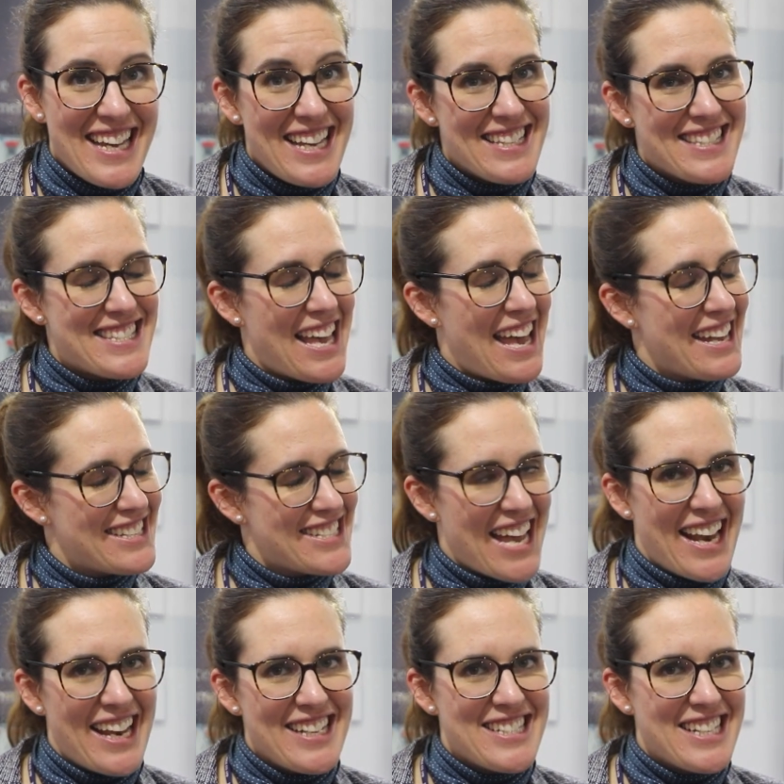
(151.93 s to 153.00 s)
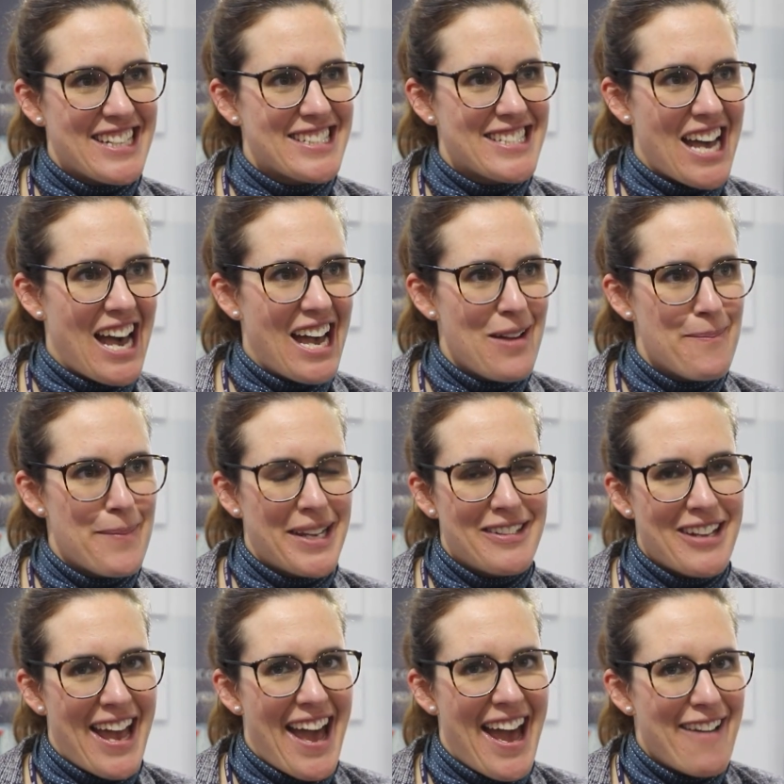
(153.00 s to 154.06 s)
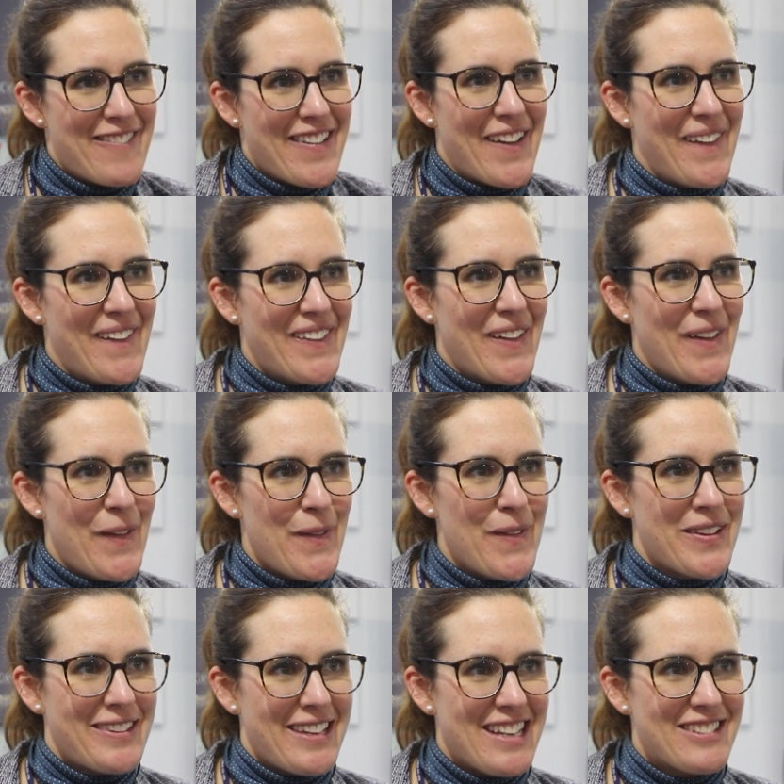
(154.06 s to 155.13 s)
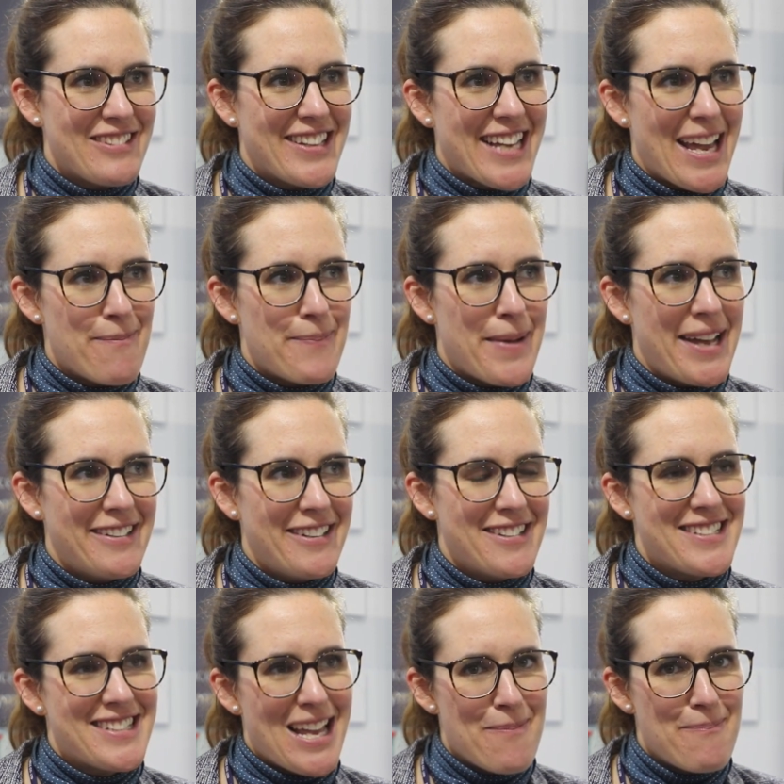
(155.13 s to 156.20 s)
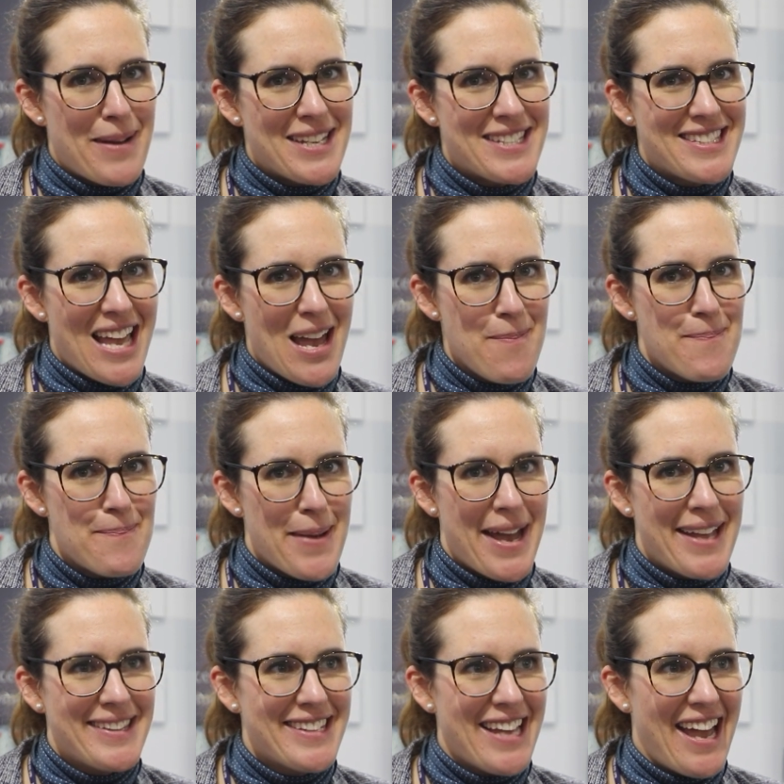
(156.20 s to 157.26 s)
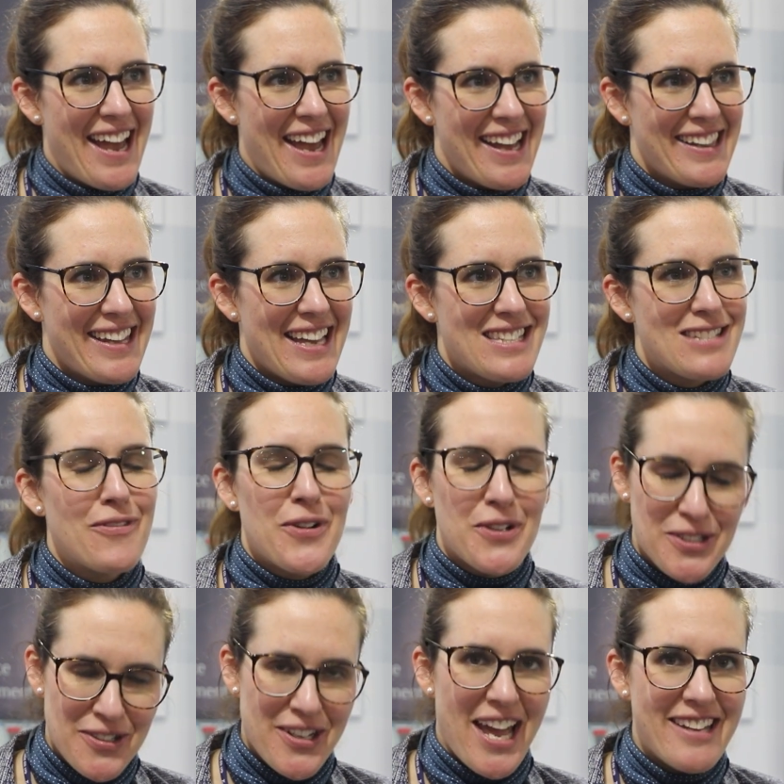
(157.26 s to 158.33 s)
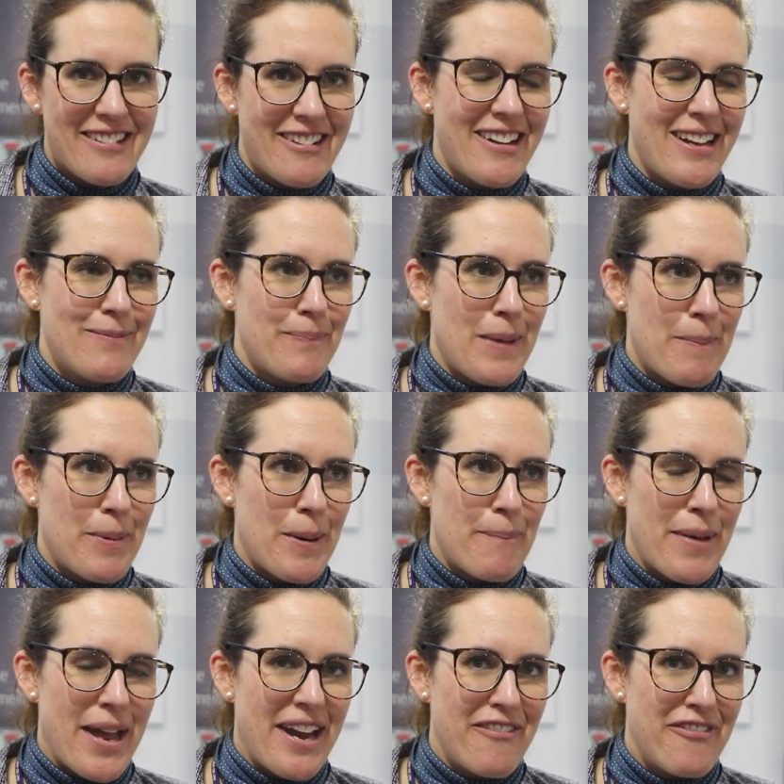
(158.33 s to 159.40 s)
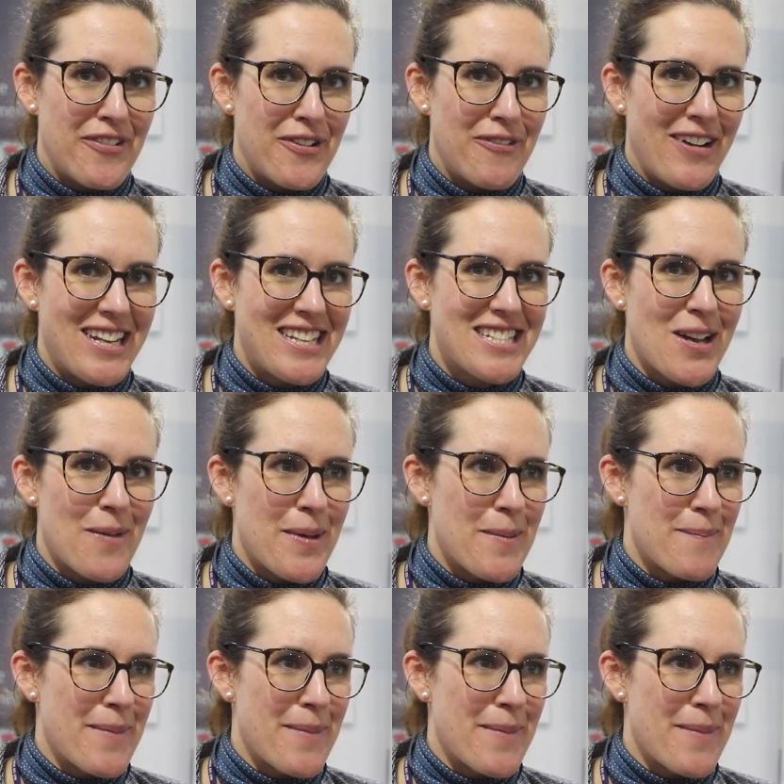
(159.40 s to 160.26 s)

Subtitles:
It's a challenging time, but we all know things will get better step by step, and let's work together and be prepared for what is coming